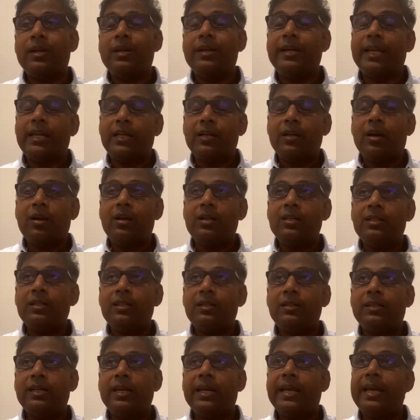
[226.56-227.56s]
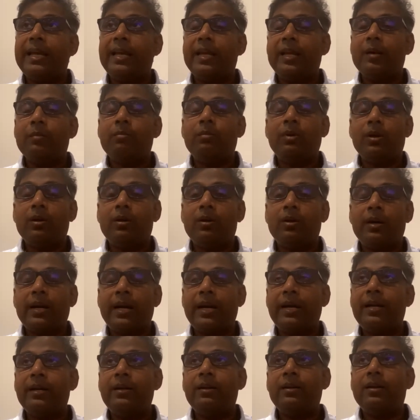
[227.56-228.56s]
Technology is an enabler,
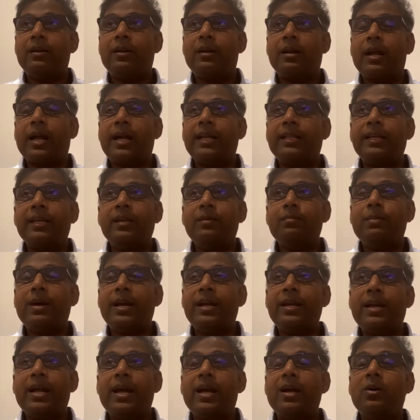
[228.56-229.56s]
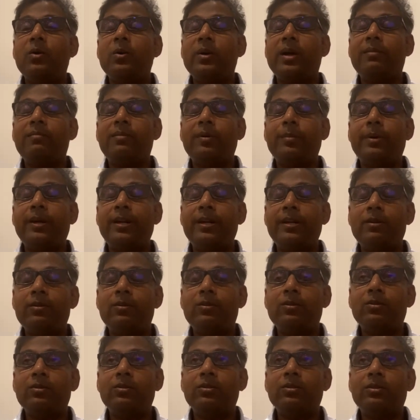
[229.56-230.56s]
and I think by now everybody
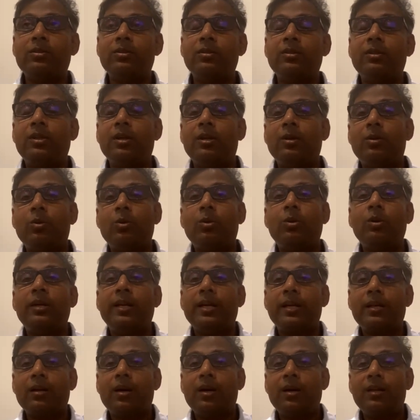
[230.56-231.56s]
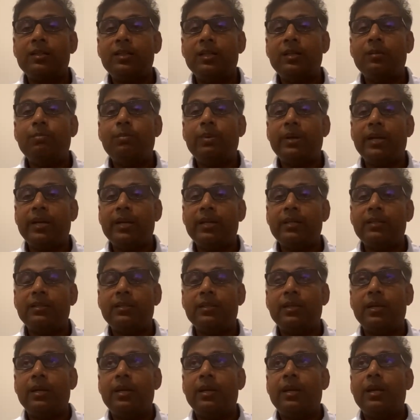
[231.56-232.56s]
knows the role technology
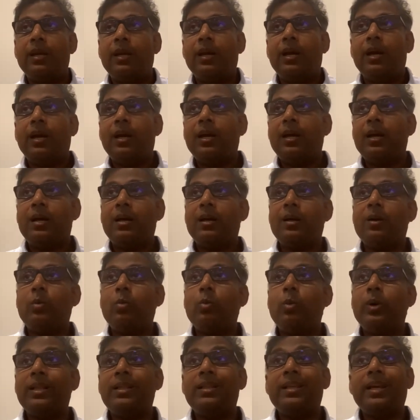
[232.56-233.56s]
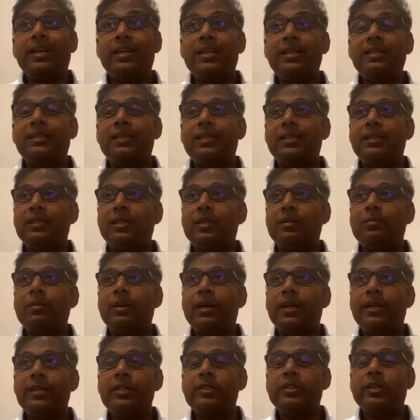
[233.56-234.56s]
plays with any system,
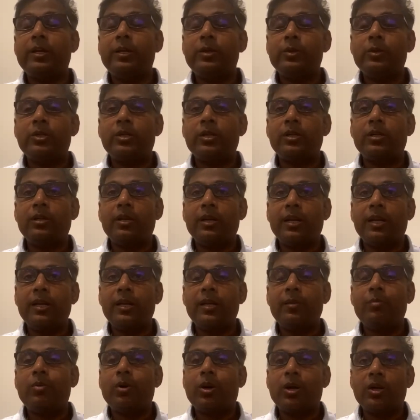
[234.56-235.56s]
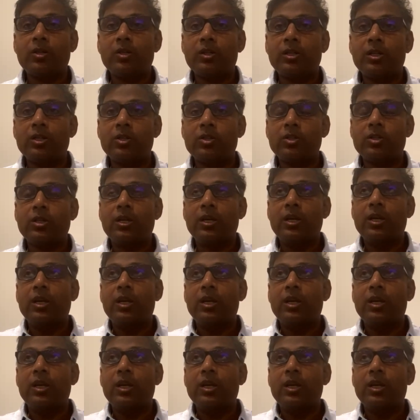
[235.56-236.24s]
any solution, any process.